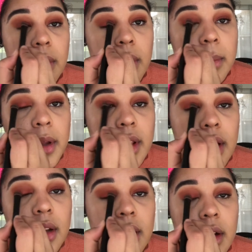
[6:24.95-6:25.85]
I want to make that
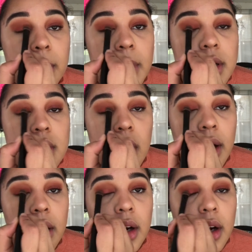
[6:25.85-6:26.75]
a little bit
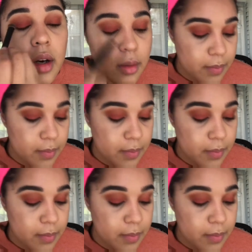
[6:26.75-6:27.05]
darker,